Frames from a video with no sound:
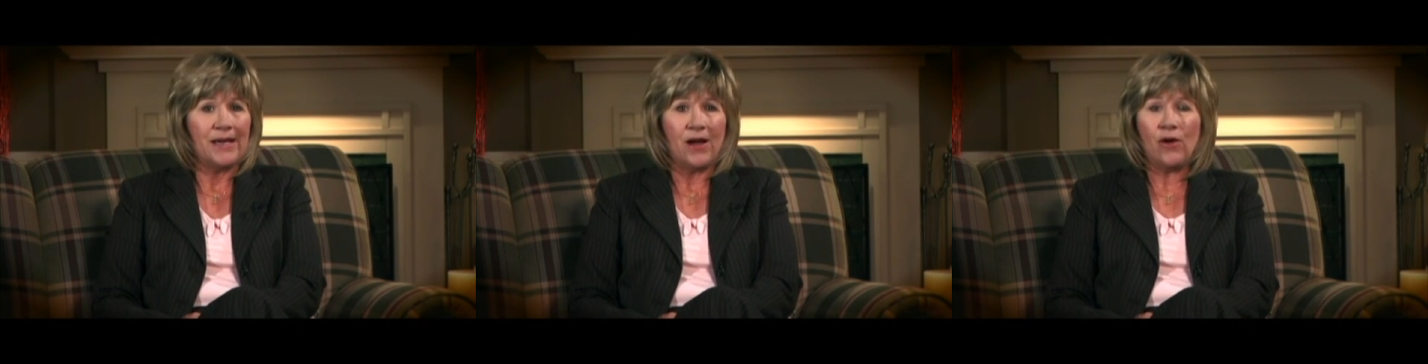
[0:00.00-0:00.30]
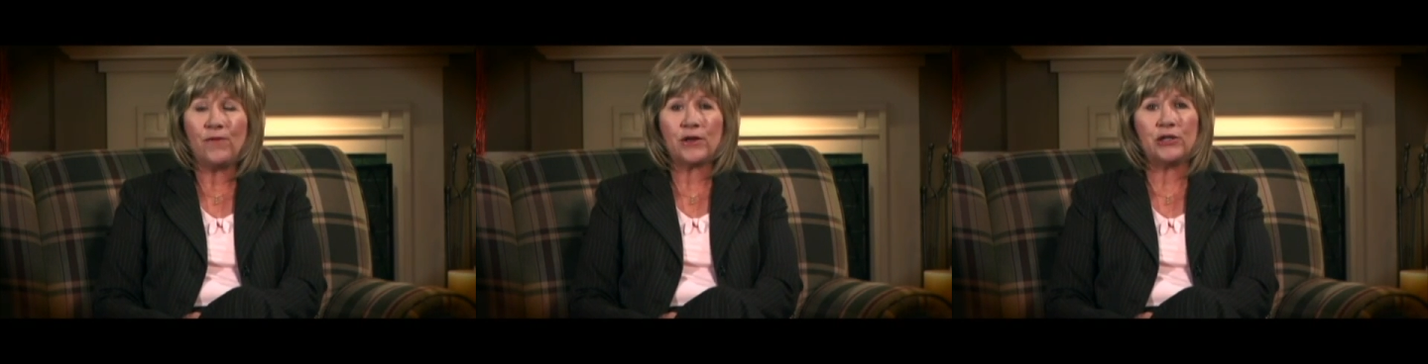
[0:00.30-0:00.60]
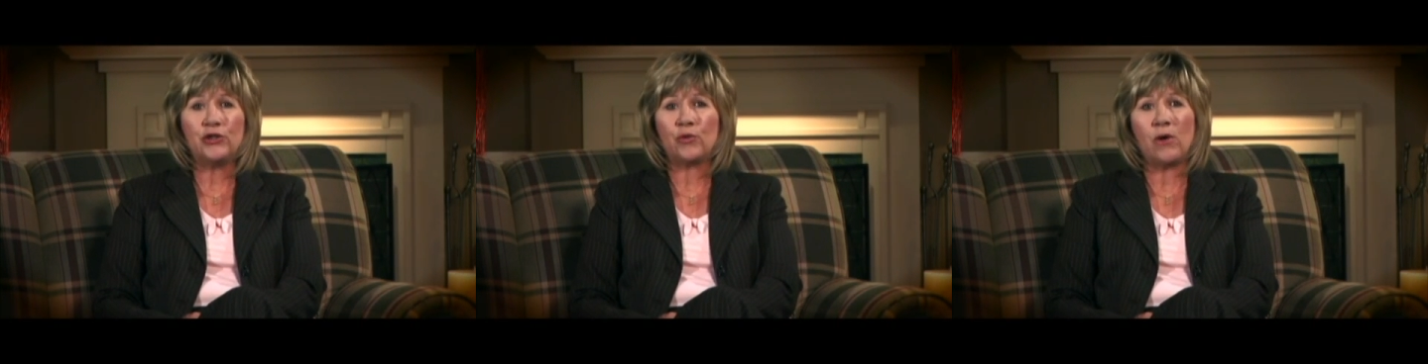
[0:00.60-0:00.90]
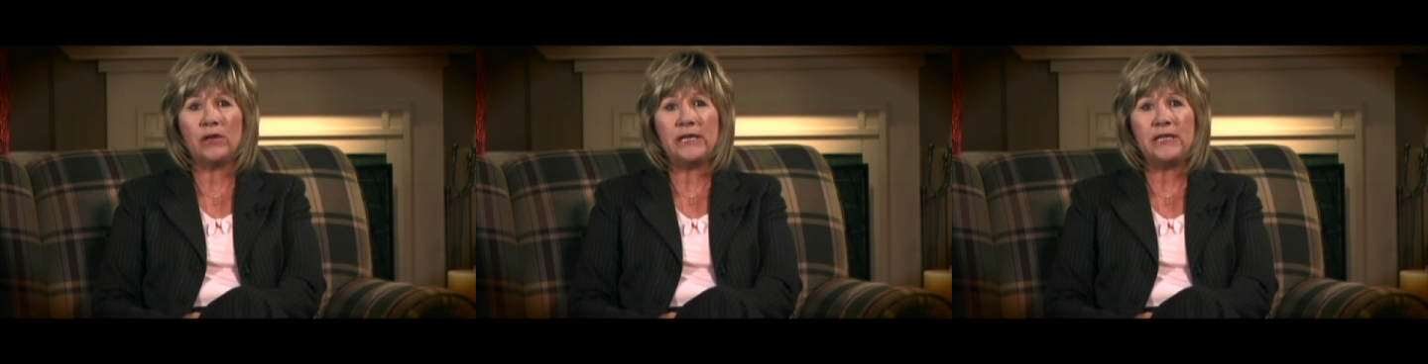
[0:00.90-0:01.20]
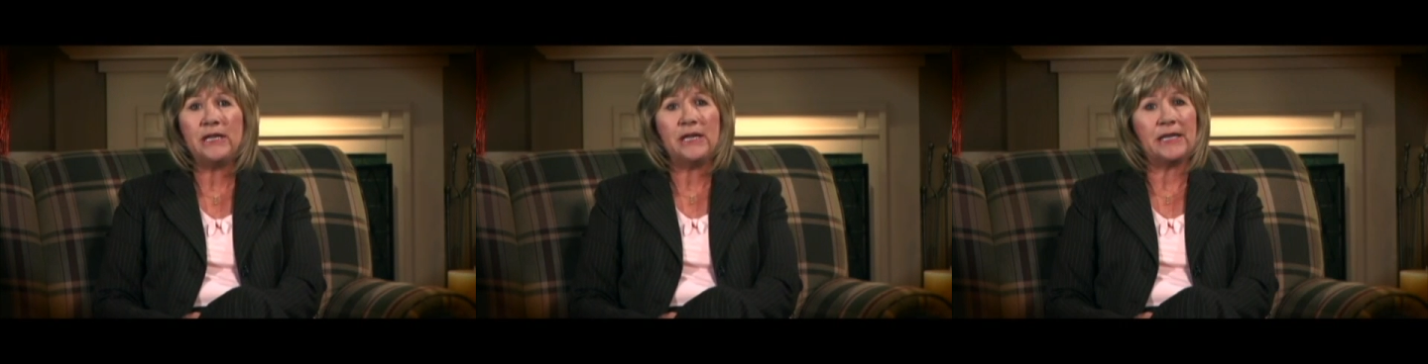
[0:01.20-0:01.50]
Over-controlling
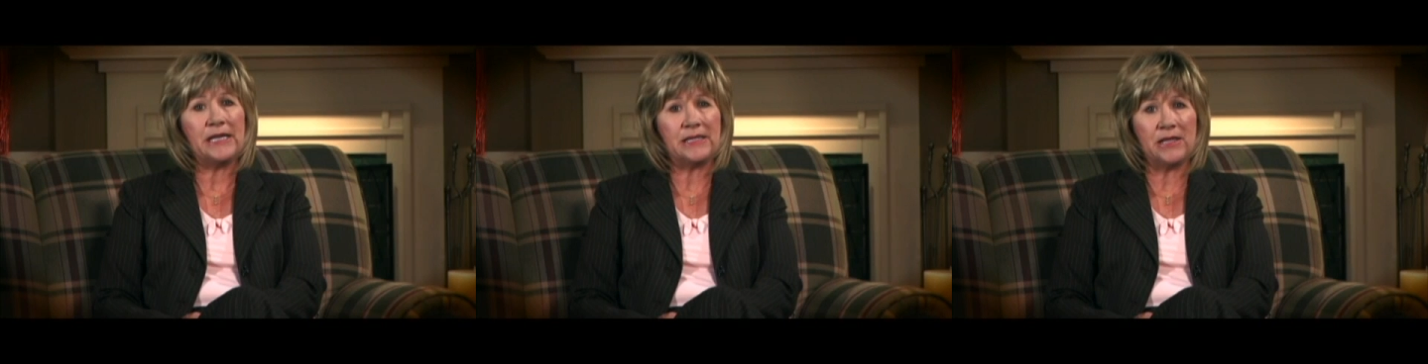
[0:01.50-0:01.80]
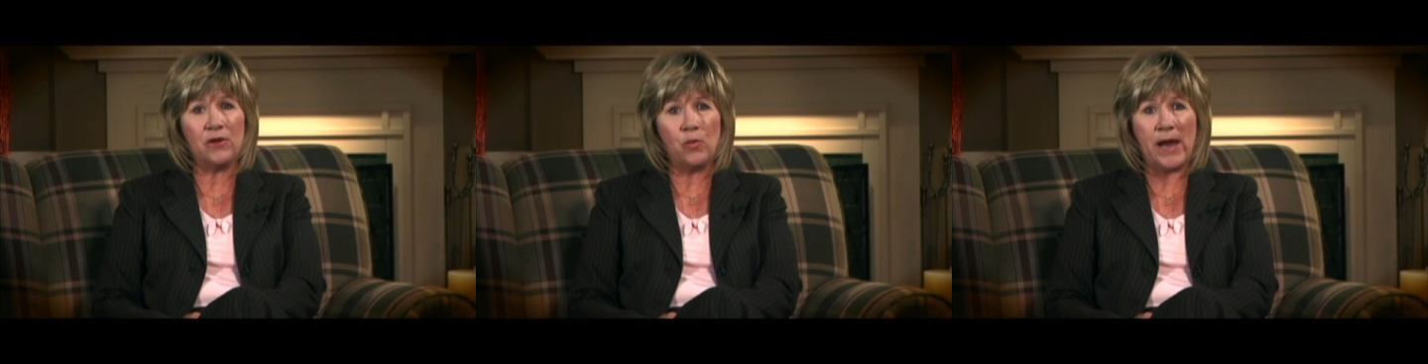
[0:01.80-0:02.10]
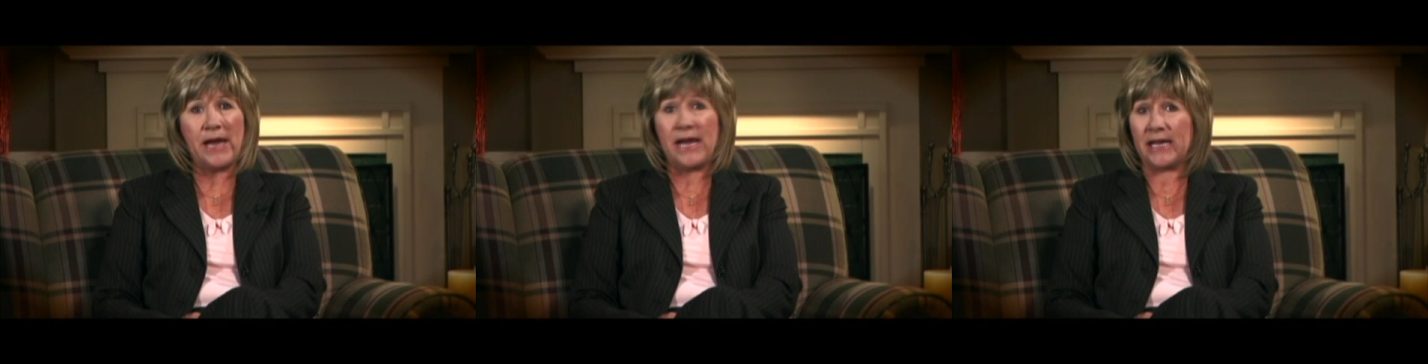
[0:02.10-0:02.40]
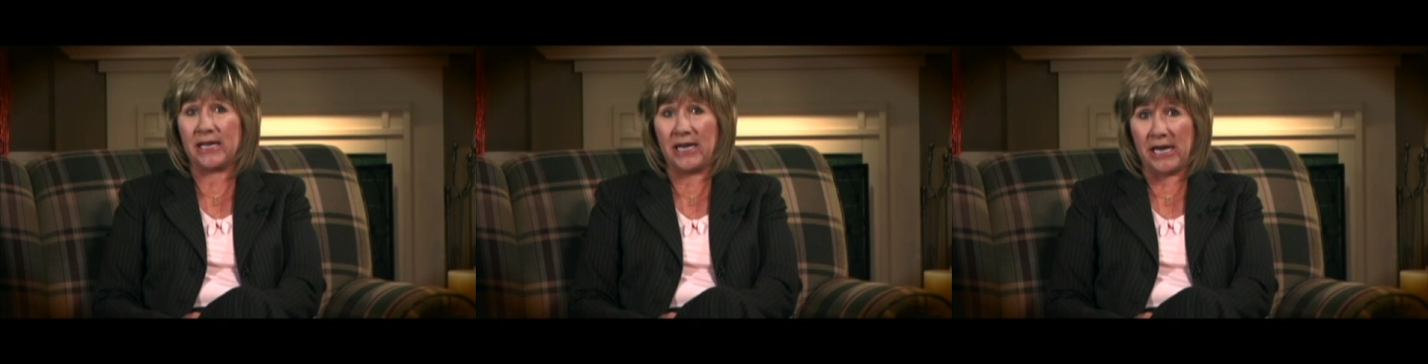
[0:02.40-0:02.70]
gets in the way and can